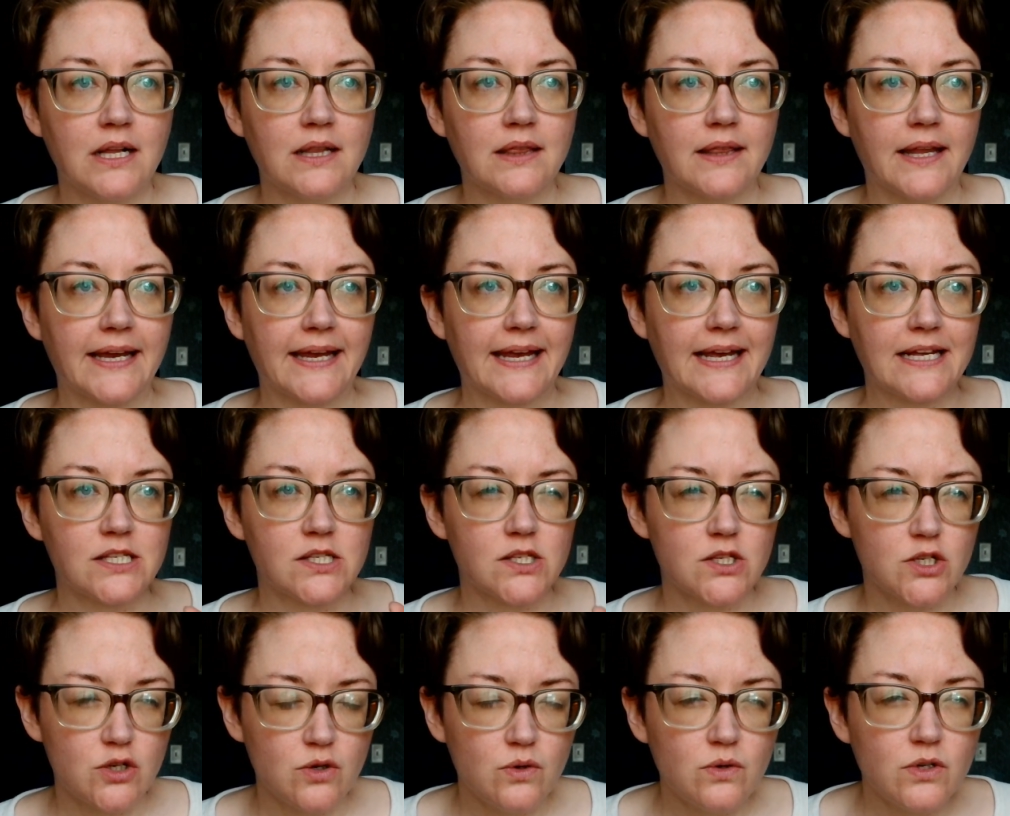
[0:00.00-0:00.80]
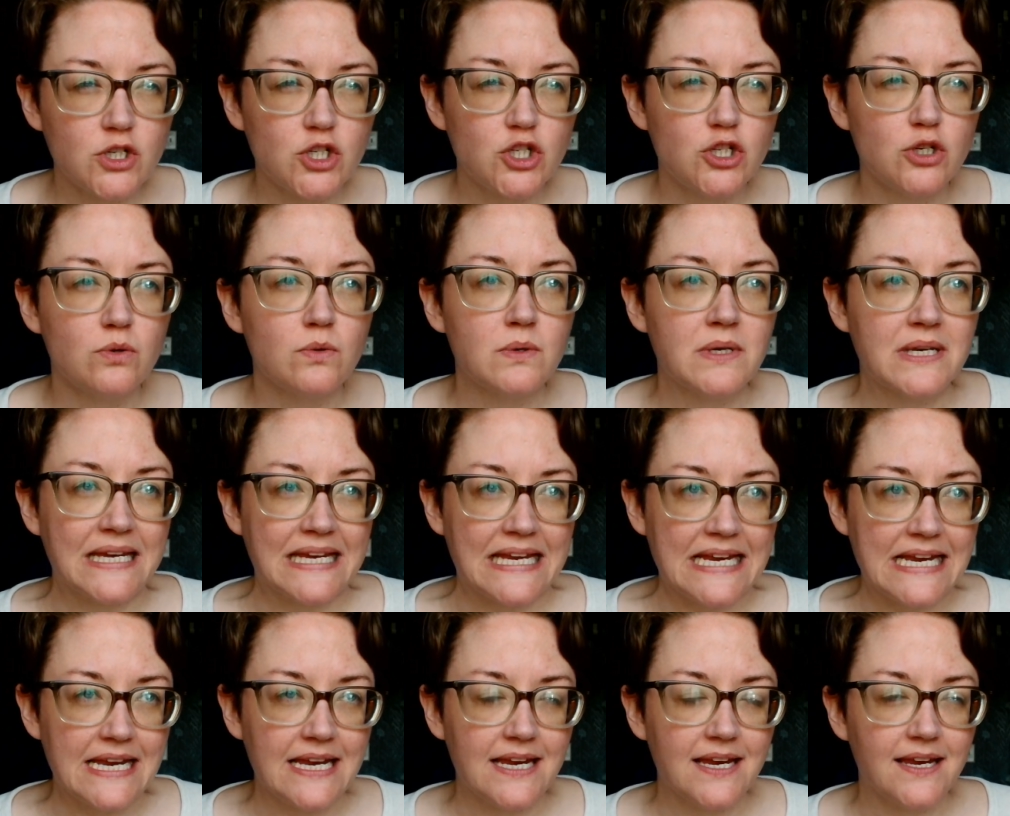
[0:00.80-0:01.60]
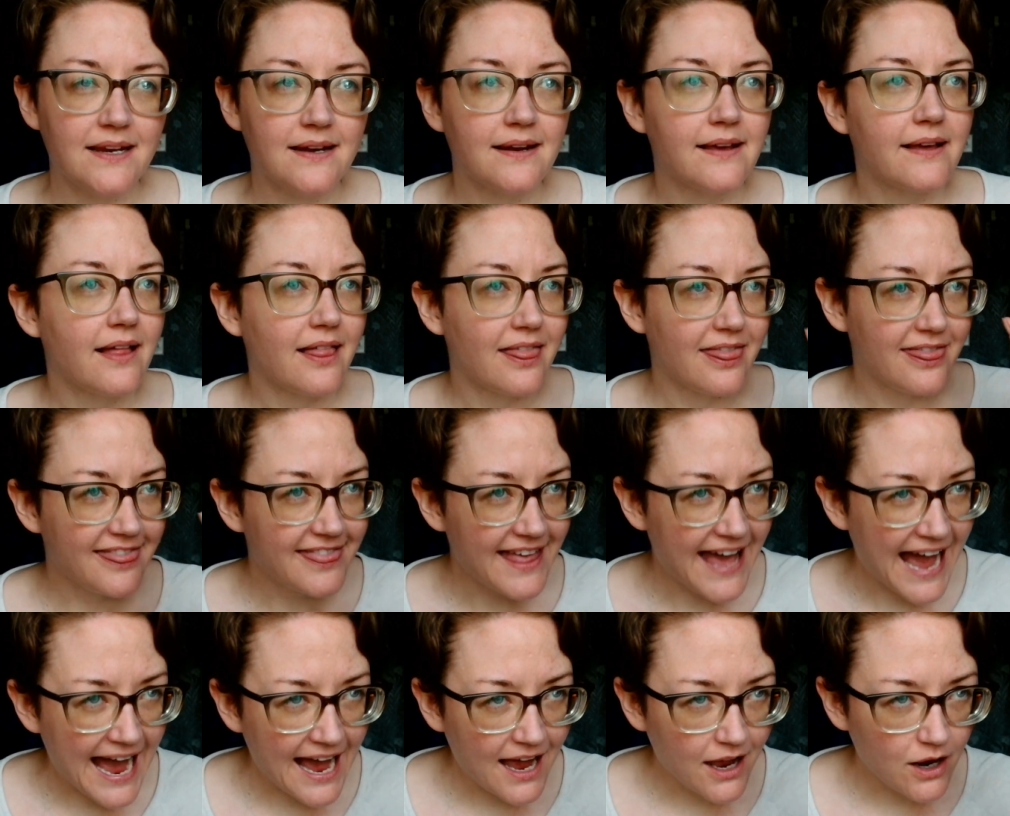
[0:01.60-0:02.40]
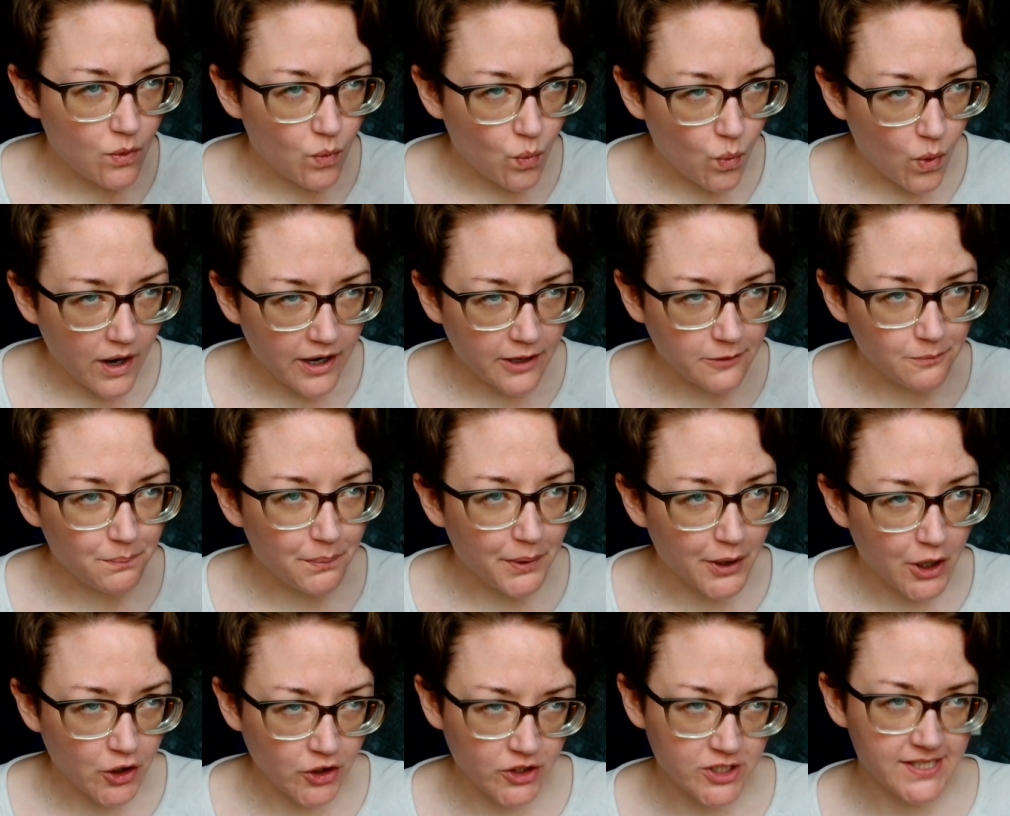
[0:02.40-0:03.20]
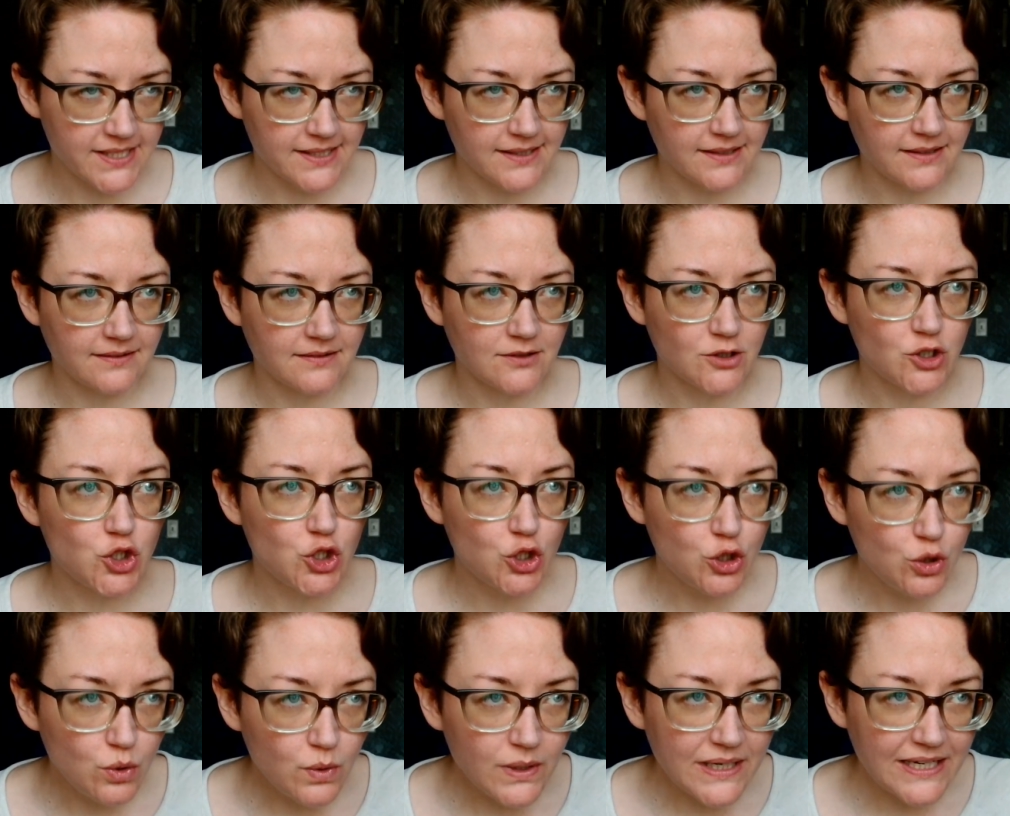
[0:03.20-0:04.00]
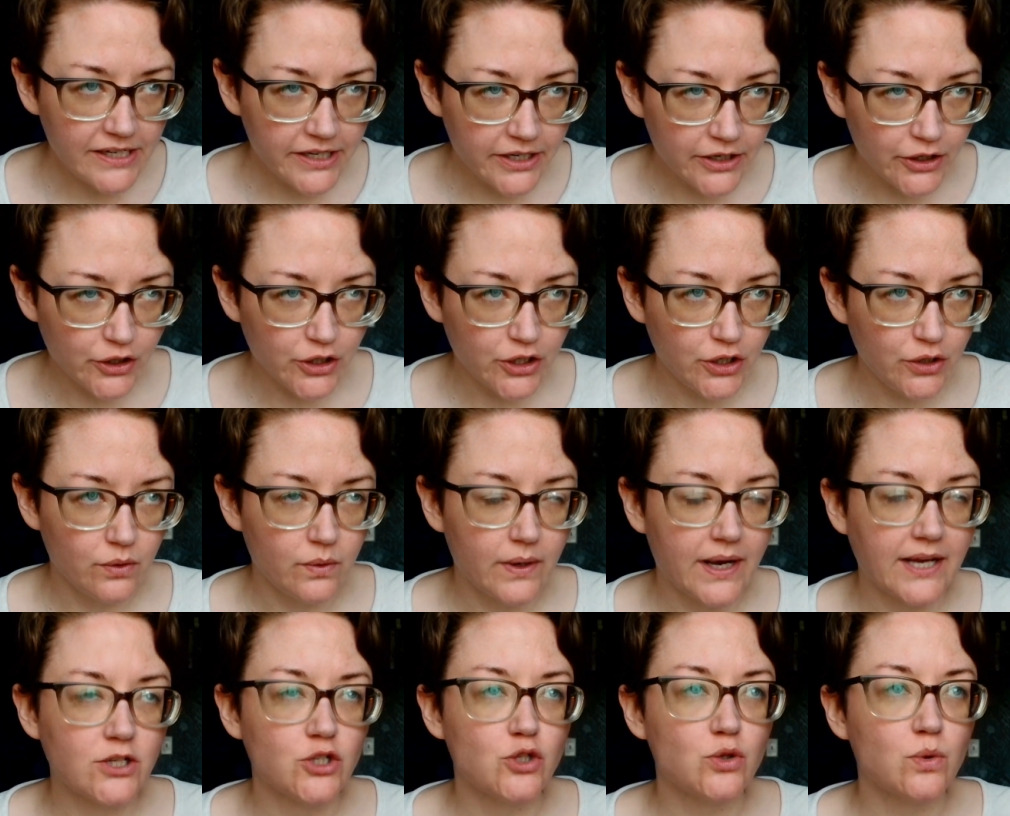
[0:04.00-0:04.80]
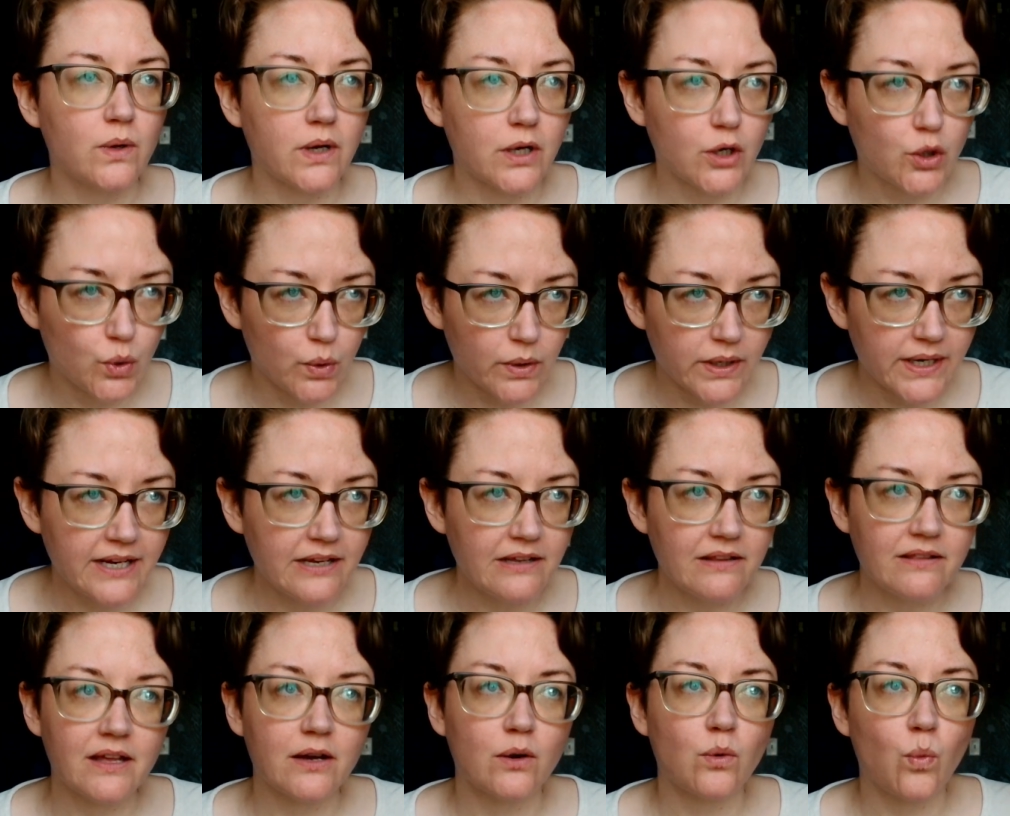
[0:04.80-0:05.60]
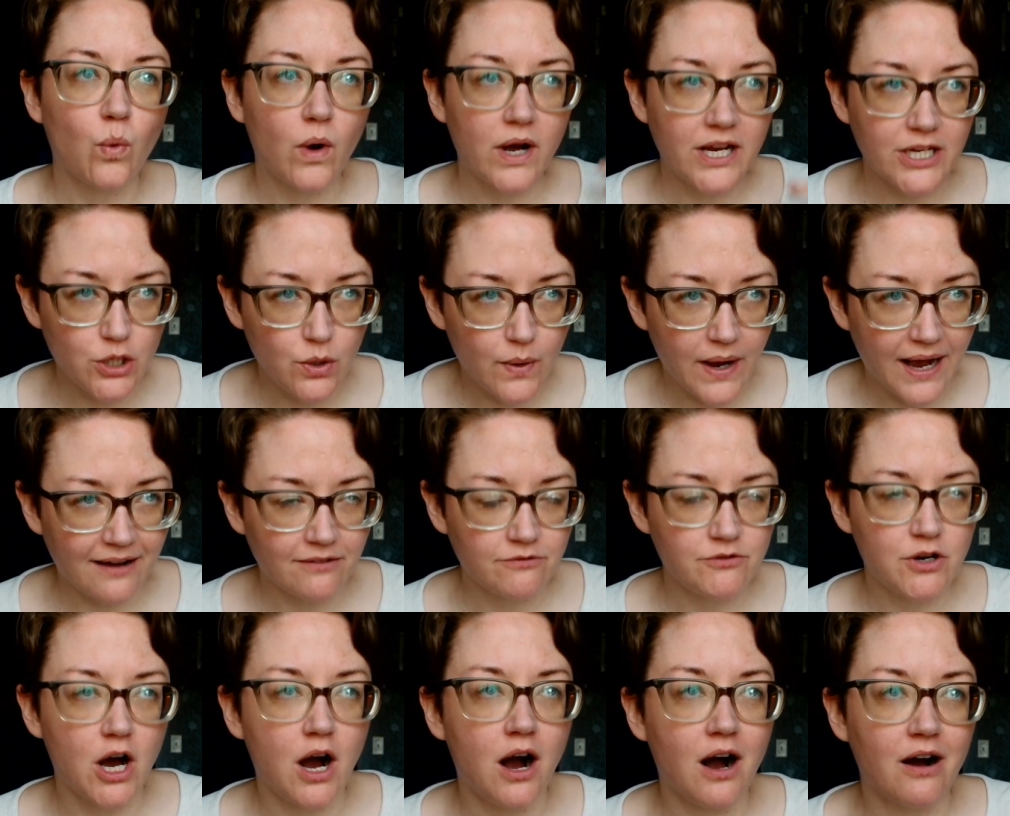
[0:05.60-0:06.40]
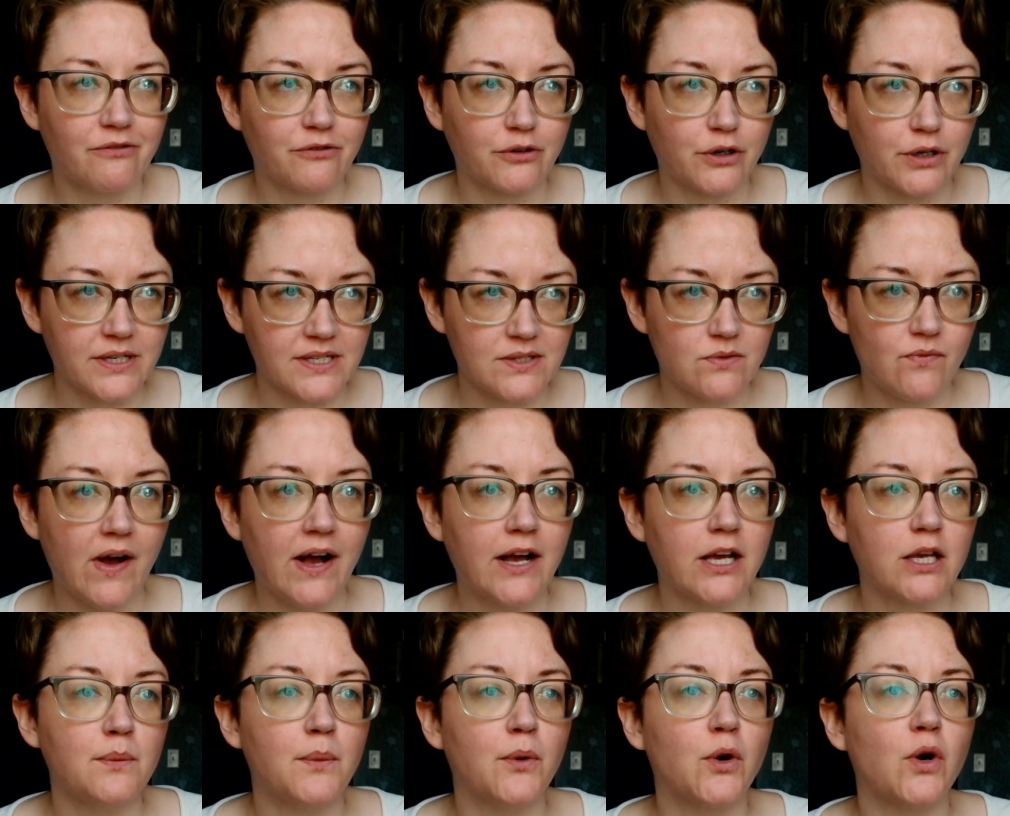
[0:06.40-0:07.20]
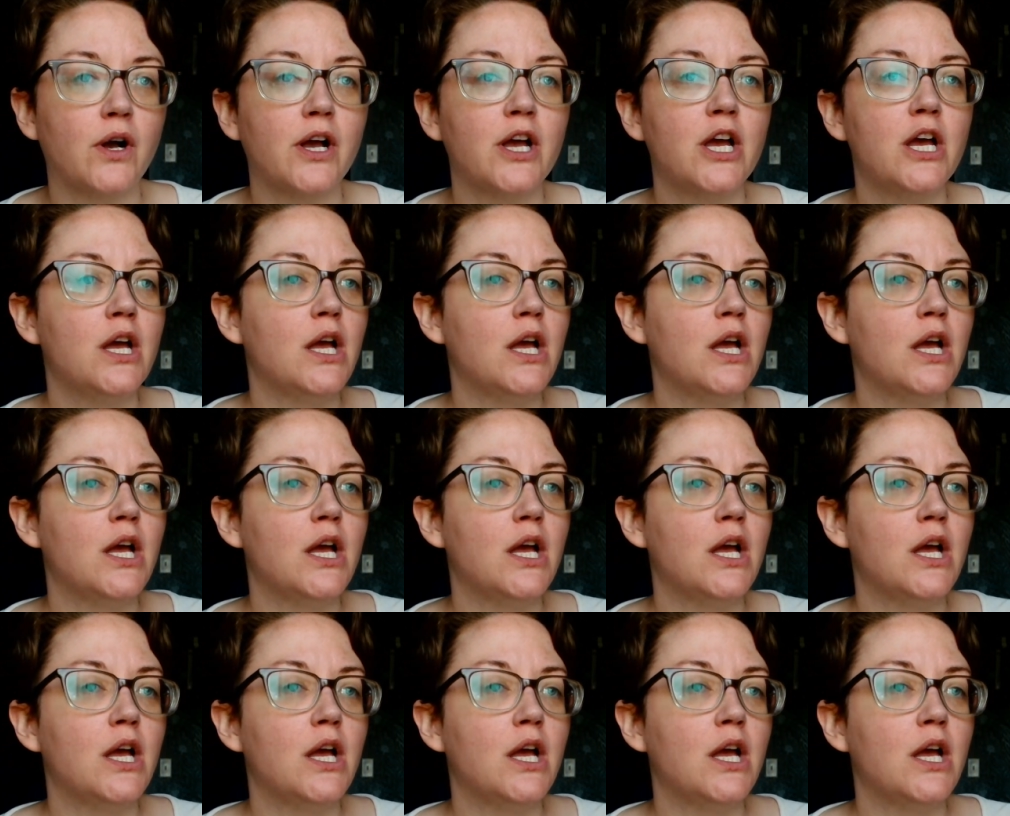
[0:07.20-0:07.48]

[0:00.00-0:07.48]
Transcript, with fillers: like as soon as you need that one person to hear you and to agree that what you have to offer is valuable,